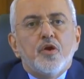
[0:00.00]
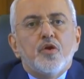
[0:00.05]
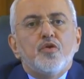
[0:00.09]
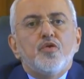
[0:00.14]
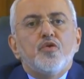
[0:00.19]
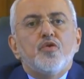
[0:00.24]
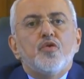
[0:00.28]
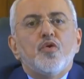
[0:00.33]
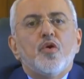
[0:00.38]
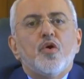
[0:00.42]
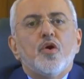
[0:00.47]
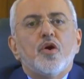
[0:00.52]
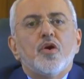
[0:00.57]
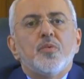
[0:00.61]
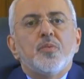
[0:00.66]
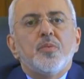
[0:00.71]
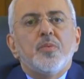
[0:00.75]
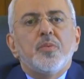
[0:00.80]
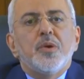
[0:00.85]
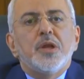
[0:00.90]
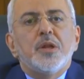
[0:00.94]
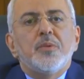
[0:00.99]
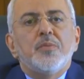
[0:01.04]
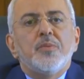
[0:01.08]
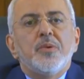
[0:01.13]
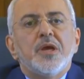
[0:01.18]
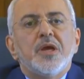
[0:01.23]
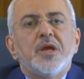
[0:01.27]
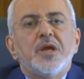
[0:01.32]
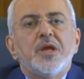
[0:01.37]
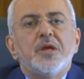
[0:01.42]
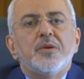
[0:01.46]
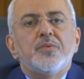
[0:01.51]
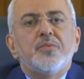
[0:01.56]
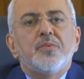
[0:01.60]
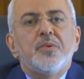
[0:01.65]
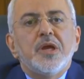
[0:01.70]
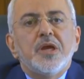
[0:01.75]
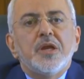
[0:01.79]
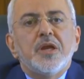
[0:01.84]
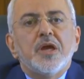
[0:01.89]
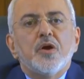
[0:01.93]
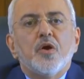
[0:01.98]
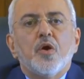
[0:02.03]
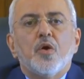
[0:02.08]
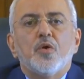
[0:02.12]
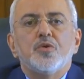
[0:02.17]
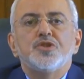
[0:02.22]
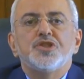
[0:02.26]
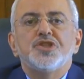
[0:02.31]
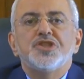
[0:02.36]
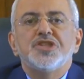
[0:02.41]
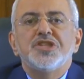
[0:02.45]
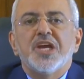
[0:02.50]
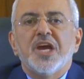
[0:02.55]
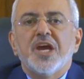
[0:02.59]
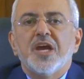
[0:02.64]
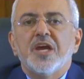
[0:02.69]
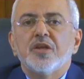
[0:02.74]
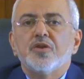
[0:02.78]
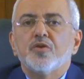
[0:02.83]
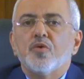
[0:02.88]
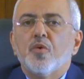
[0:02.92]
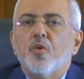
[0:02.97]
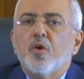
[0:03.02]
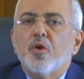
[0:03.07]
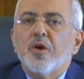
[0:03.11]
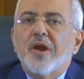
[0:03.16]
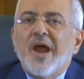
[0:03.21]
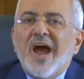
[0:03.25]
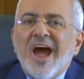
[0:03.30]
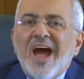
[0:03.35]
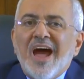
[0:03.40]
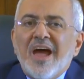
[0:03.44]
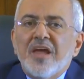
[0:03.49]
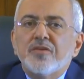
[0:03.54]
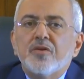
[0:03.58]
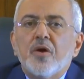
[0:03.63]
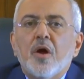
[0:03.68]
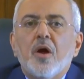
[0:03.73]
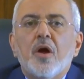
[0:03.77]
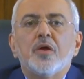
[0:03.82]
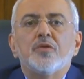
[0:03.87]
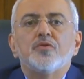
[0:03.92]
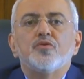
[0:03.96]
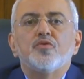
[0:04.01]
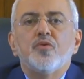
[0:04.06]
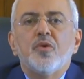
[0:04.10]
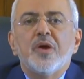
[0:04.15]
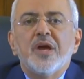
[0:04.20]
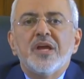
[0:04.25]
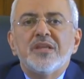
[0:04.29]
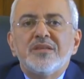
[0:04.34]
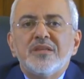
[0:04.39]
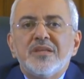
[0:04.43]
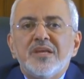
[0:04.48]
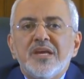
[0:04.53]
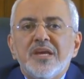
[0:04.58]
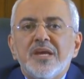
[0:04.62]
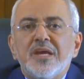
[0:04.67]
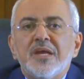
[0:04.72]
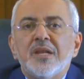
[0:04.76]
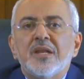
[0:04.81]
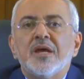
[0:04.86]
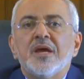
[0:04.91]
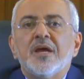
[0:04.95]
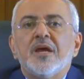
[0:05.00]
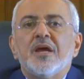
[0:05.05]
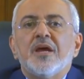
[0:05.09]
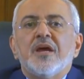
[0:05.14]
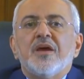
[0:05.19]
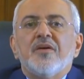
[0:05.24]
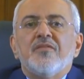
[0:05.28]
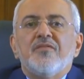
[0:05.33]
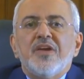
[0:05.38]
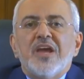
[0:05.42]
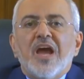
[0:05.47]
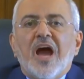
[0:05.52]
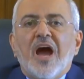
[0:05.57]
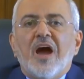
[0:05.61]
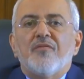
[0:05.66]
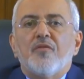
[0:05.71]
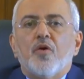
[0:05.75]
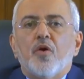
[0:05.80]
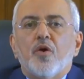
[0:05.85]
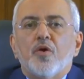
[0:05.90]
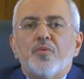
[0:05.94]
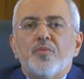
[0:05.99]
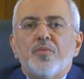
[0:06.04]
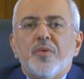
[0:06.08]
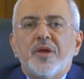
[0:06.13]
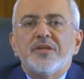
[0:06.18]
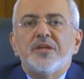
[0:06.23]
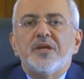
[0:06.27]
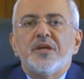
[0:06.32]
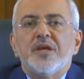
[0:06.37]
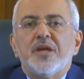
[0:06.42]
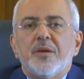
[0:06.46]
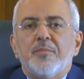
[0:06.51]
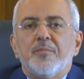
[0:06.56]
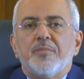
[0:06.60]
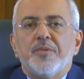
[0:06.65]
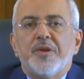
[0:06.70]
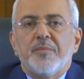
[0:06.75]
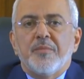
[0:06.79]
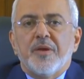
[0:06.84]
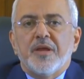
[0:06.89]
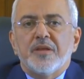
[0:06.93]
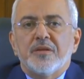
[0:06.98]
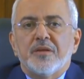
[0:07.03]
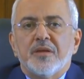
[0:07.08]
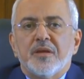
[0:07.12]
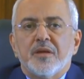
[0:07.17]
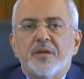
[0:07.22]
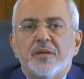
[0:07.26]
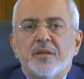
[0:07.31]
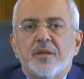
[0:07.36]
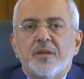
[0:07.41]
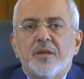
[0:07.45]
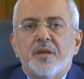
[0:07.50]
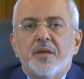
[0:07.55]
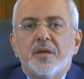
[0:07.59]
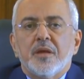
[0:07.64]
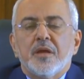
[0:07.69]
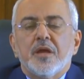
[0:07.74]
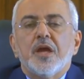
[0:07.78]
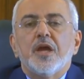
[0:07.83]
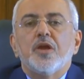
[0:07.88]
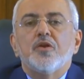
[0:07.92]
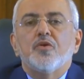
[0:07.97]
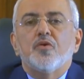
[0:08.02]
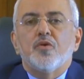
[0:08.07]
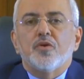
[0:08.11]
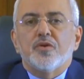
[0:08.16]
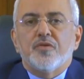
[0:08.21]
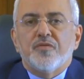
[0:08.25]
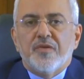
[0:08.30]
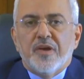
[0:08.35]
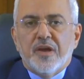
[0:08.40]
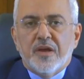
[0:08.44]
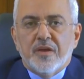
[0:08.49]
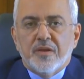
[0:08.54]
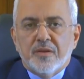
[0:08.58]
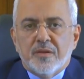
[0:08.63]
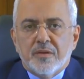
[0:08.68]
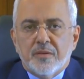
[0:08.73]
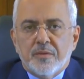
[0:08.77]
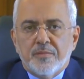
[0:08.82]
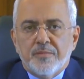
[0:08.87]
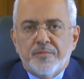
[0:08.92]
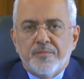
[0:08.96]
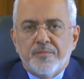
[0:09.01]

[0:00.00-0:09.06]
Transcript: nor will we renegotiate or add on to a deal we have already implemented in good faith.